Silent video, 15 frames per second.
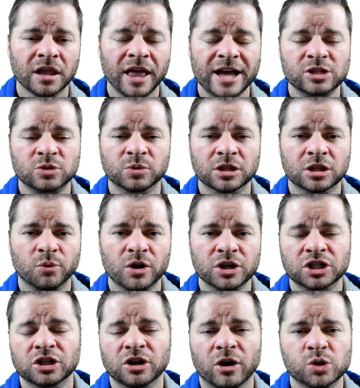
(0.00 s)
Last week, the
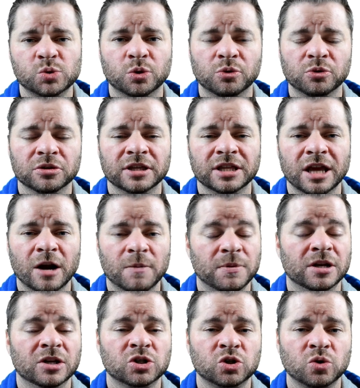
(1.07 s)
rushing yards weren't really there,
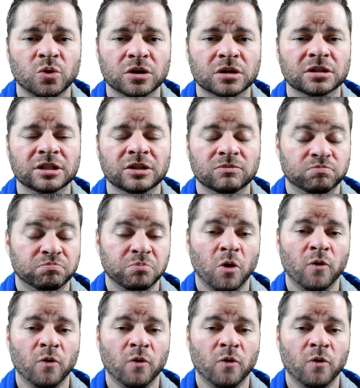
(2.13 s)
but historically,